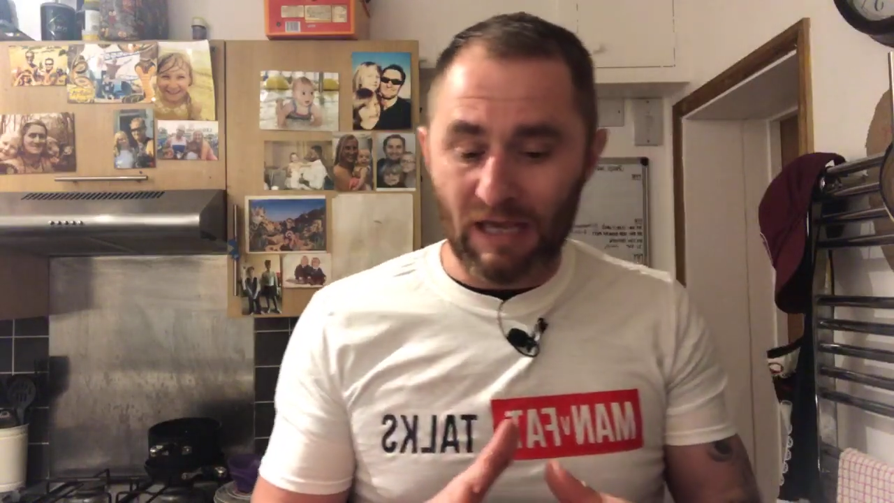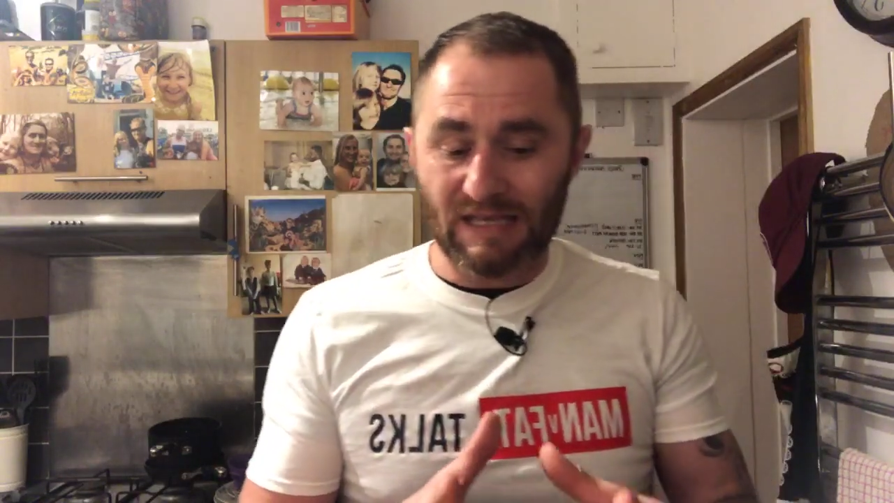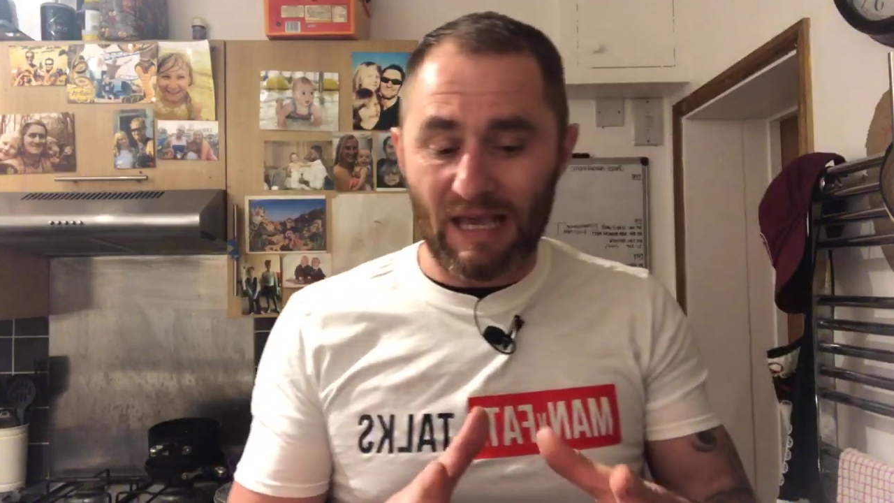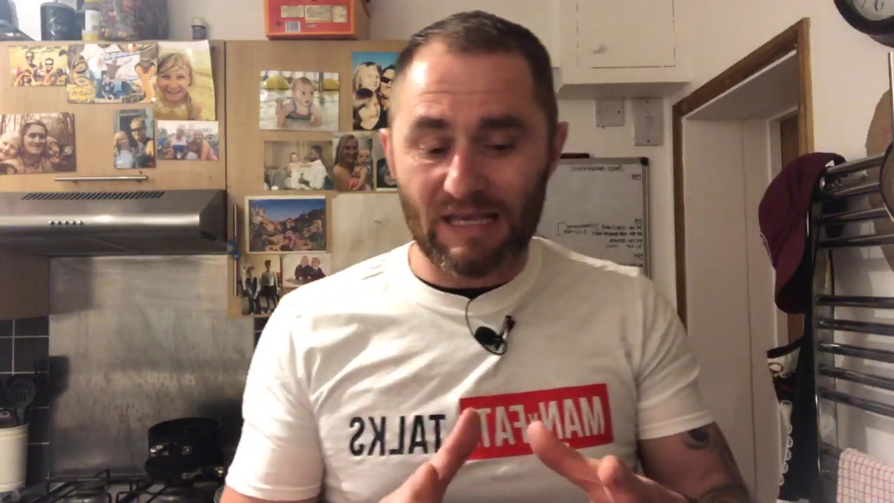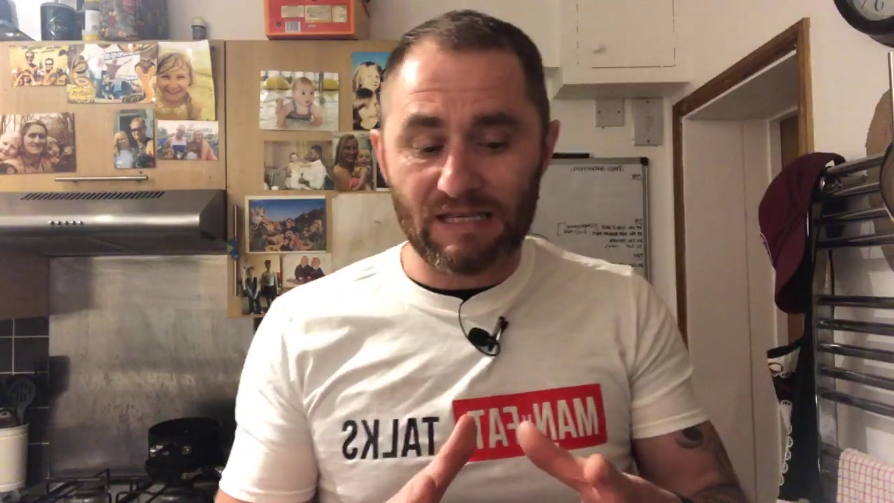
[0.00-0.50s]

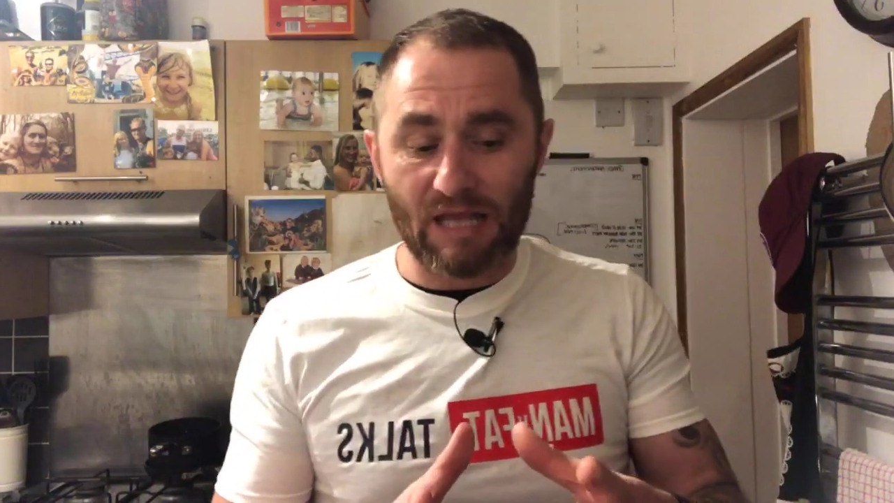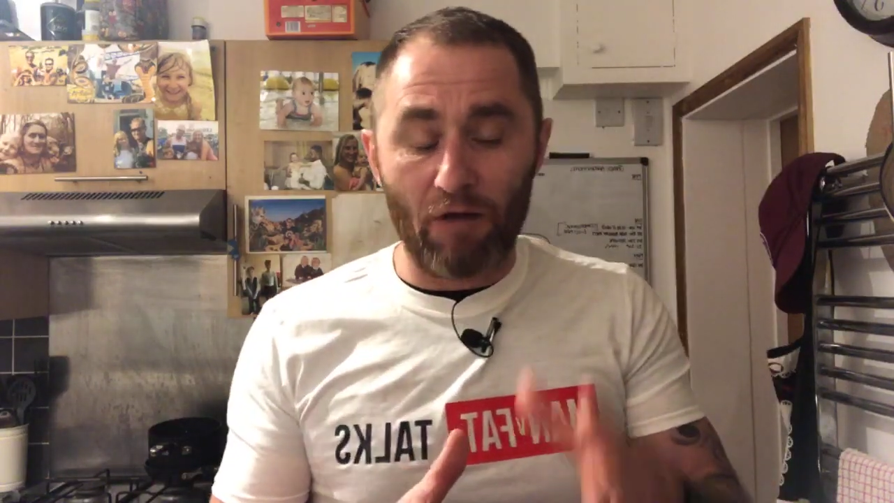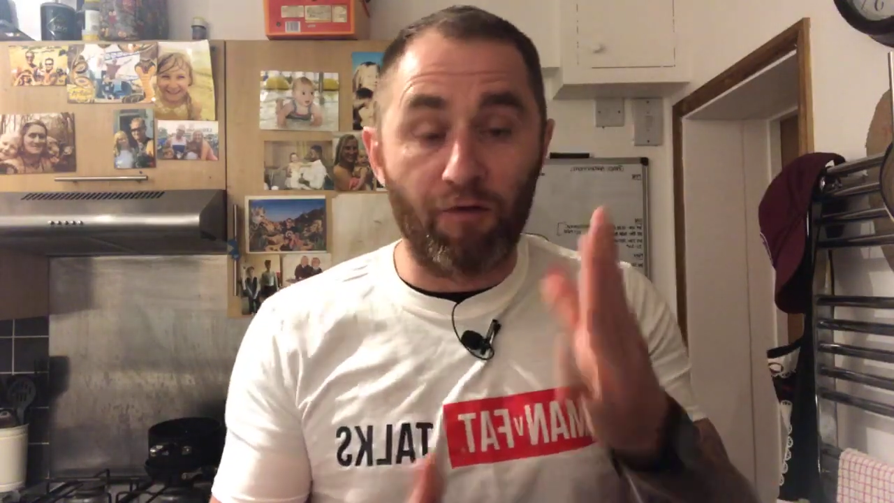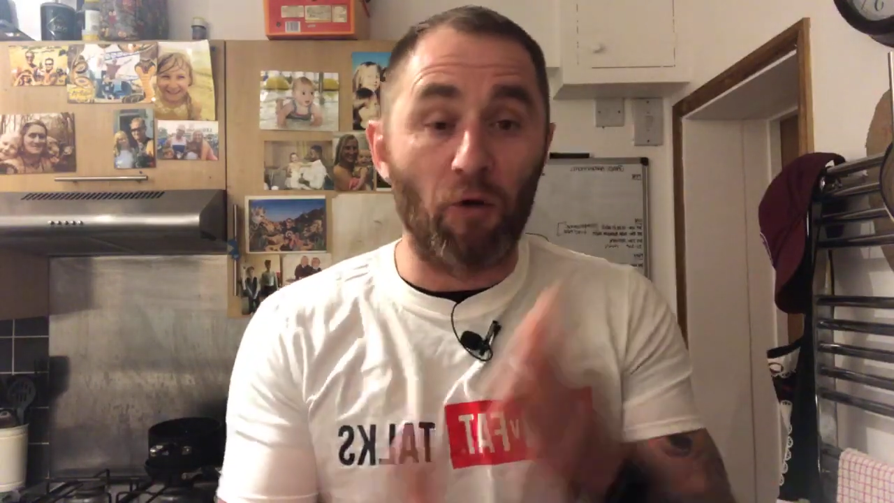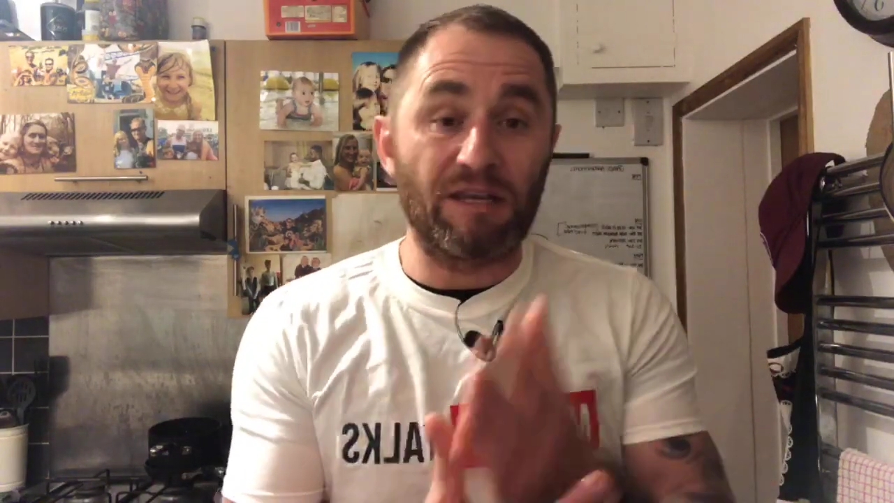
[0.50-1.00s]
is
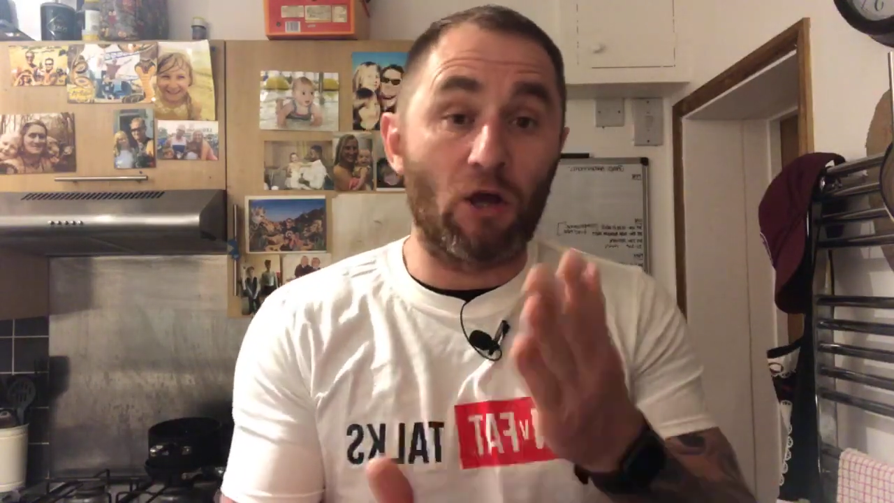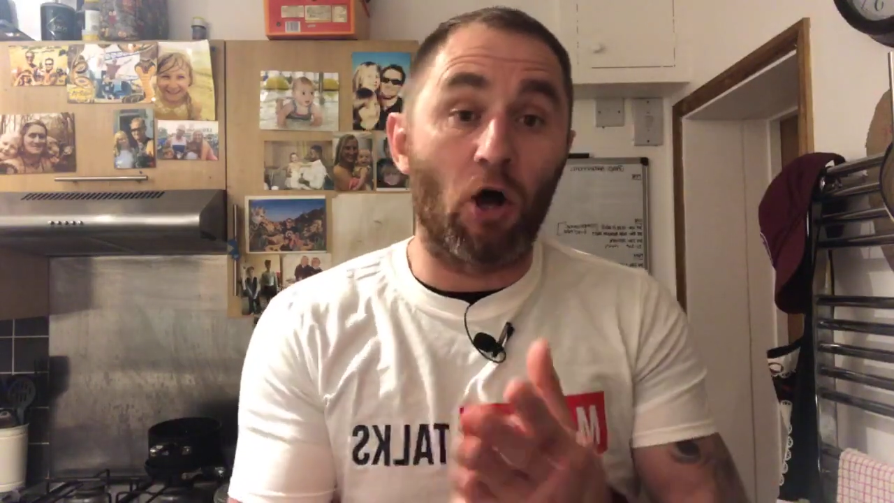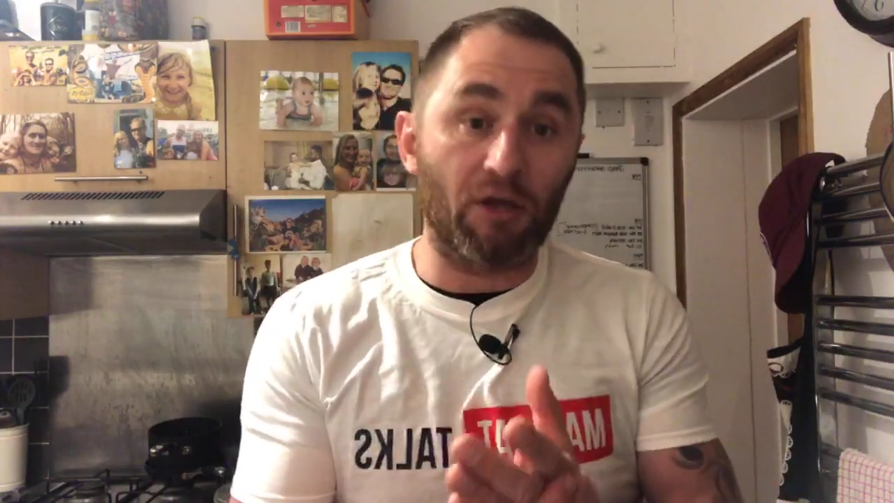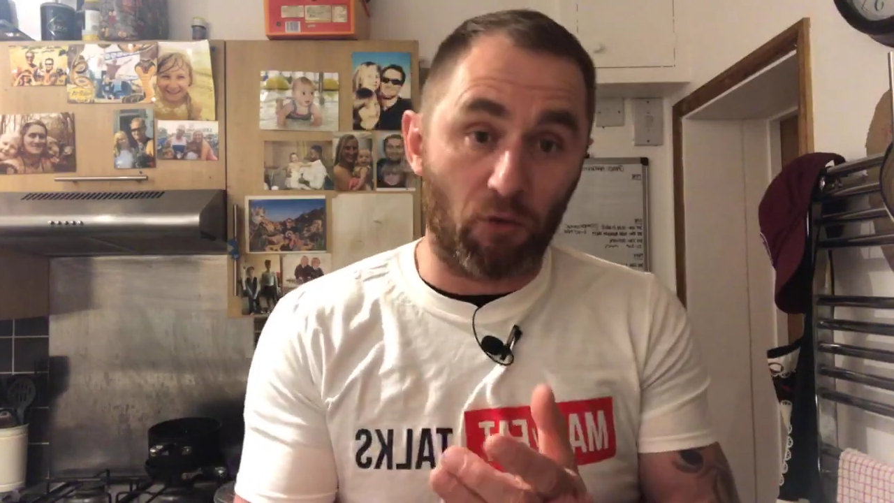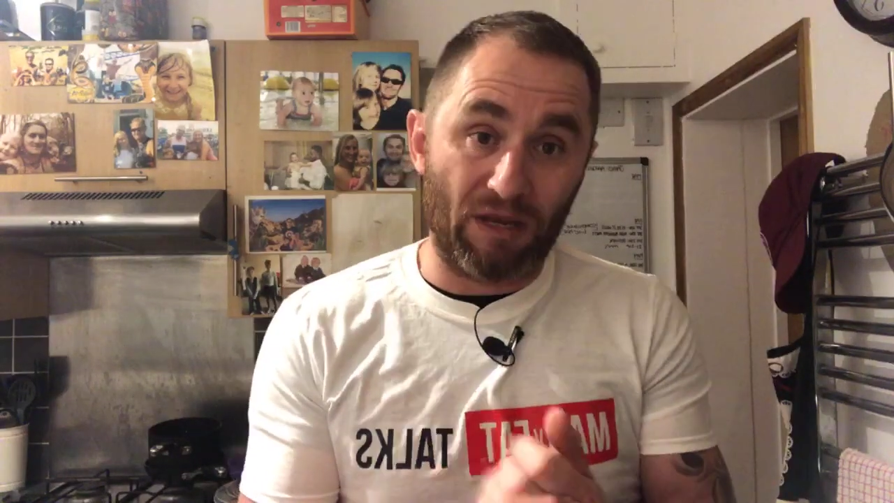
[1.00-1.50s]
avoiding
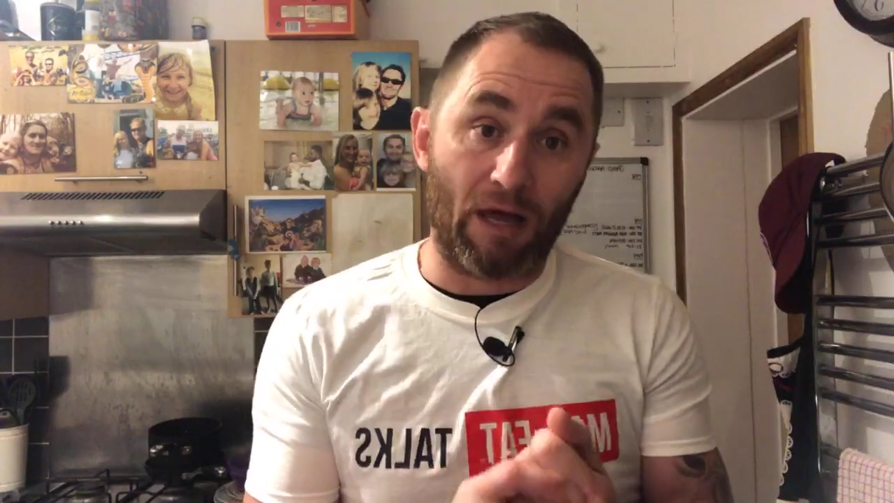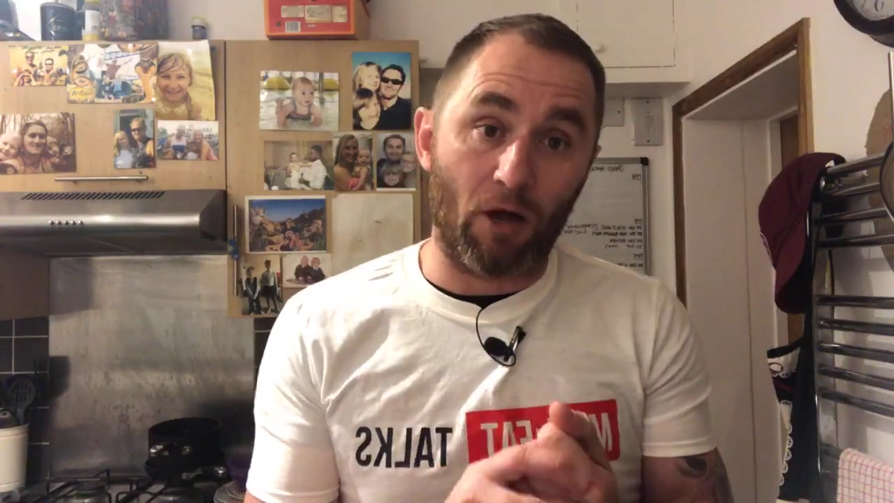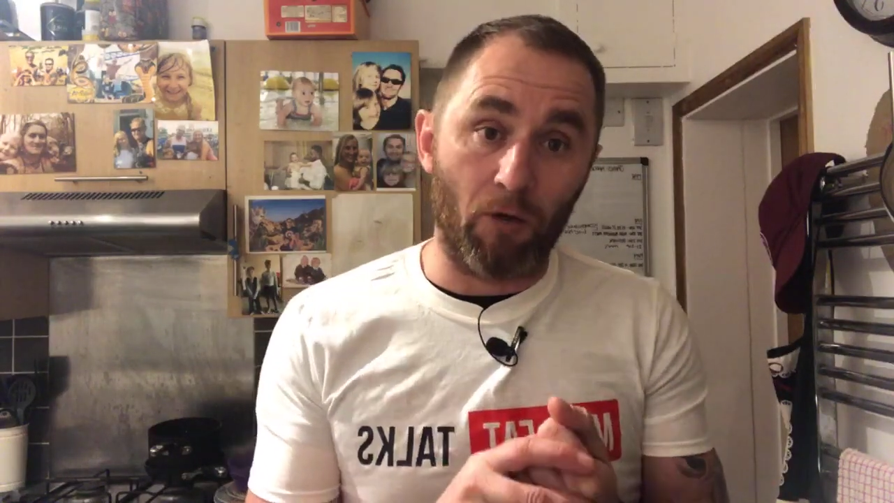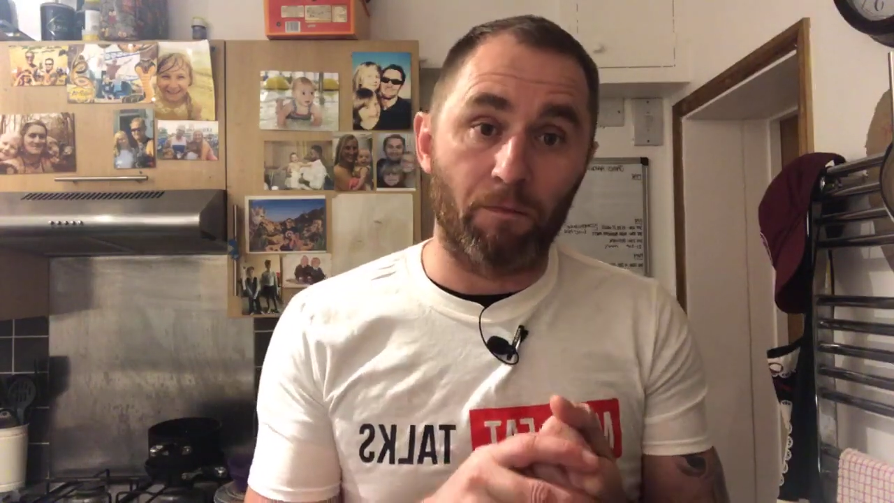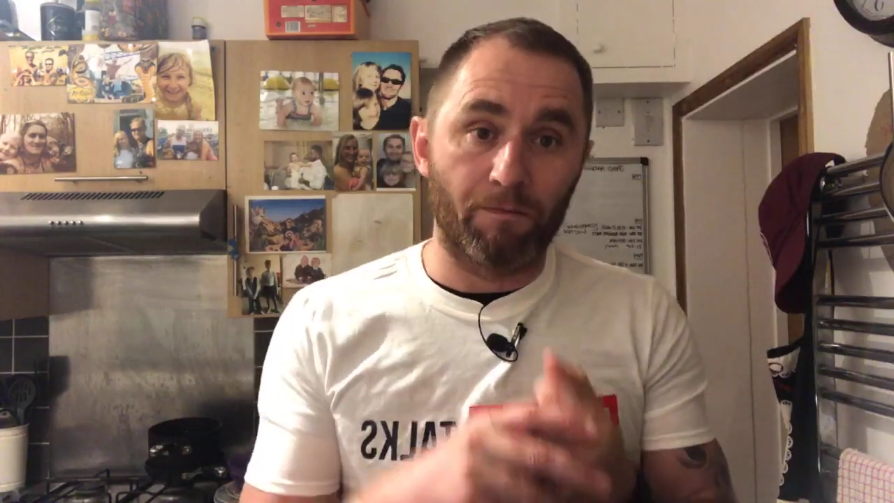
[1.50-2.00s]
arguing at home.